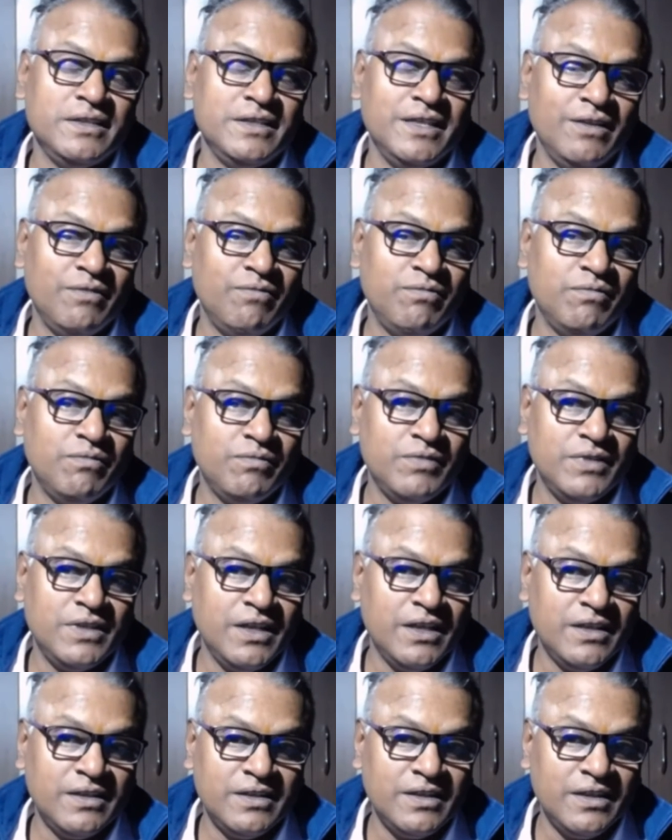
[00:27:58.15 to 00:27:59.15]
They
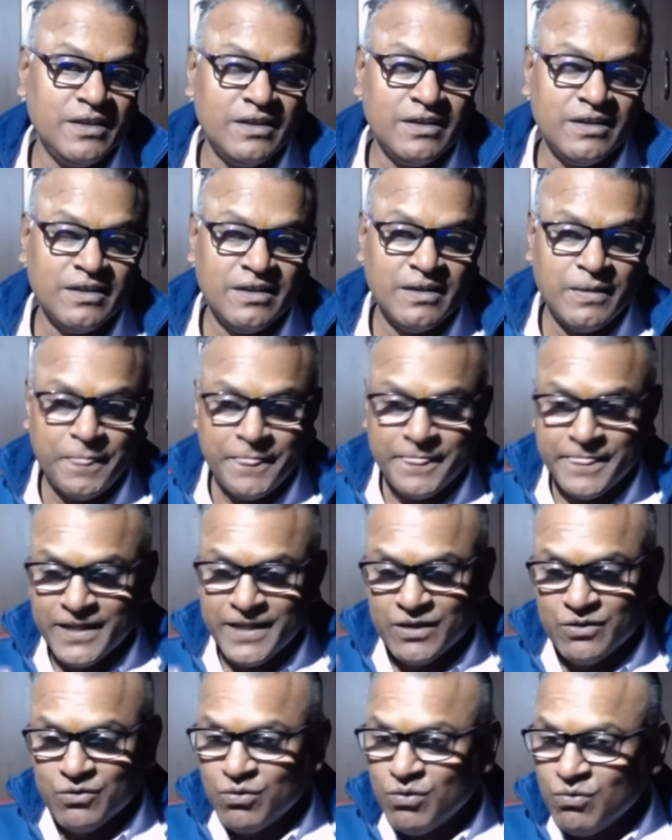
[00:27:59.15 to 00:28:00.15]

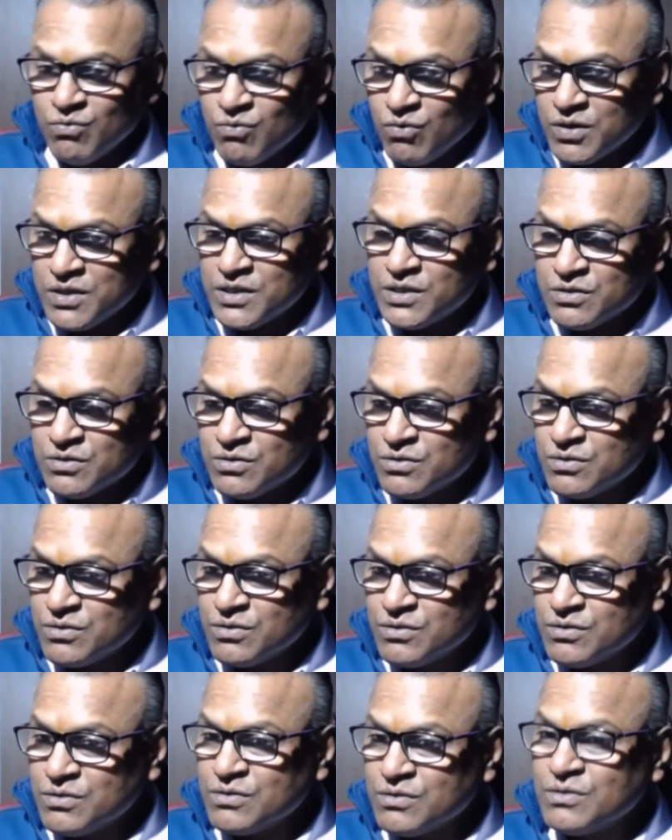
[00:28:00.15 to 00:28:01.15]
don't want
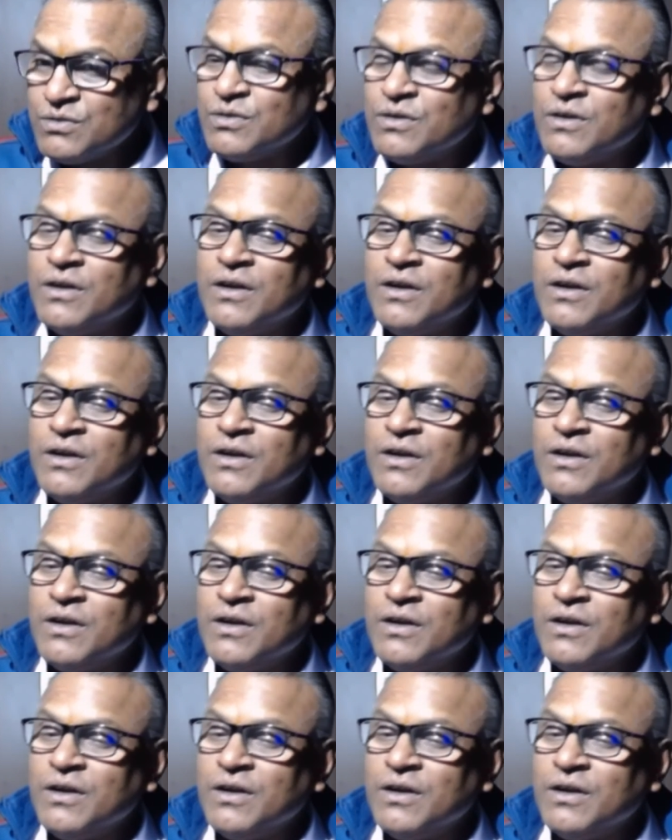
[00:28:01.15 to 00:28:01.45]
to